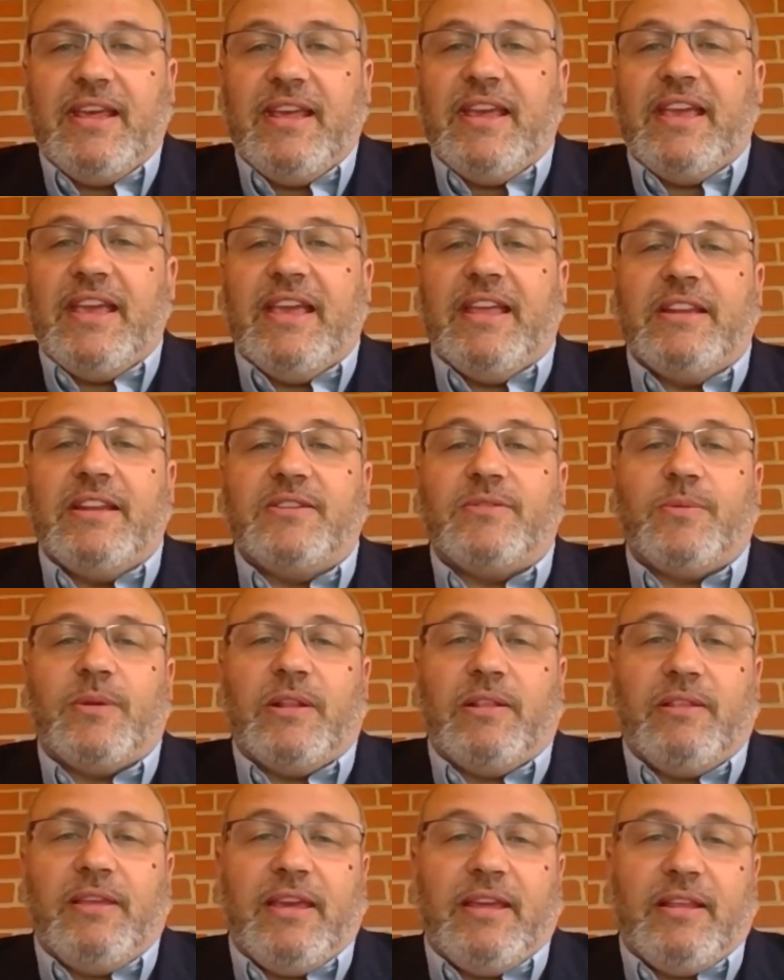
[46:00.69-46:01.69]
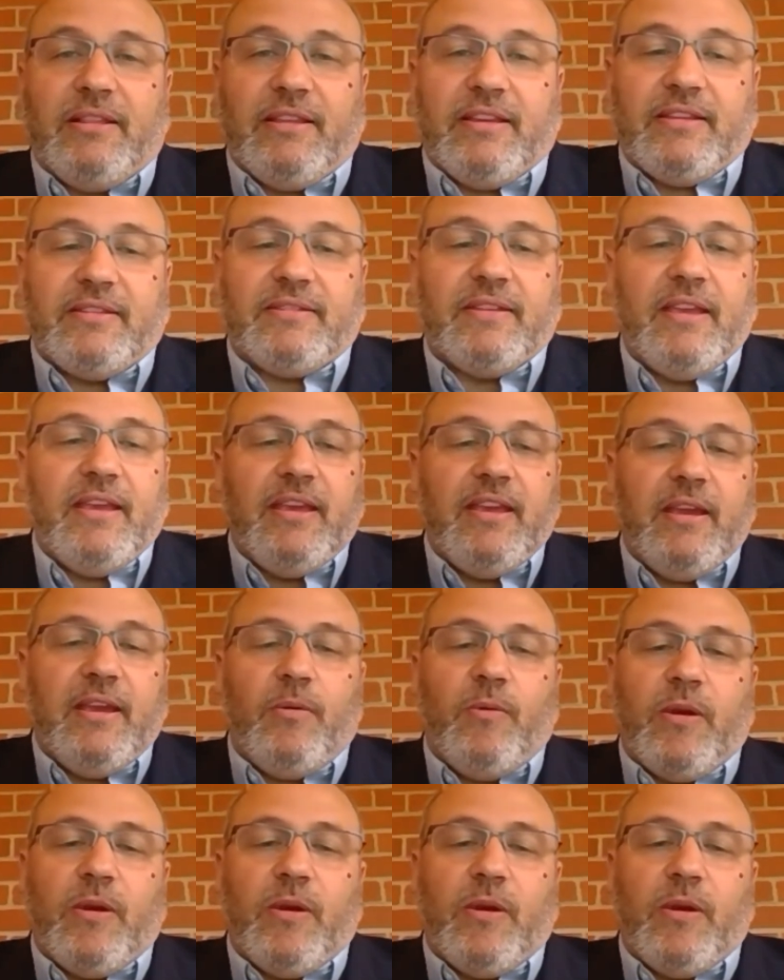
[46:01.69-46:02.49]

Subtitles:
It is relentless. It wears